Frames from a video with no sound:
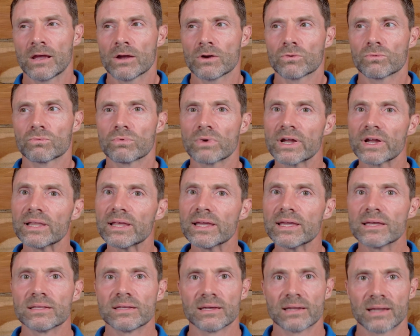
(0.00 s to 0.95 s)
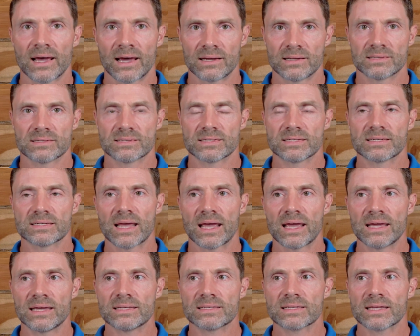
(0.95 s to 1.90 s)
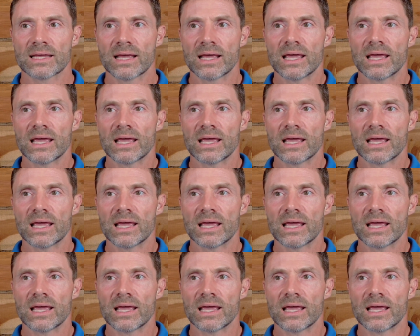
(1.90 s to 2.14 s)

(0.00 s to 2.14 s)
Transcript: really in the United States,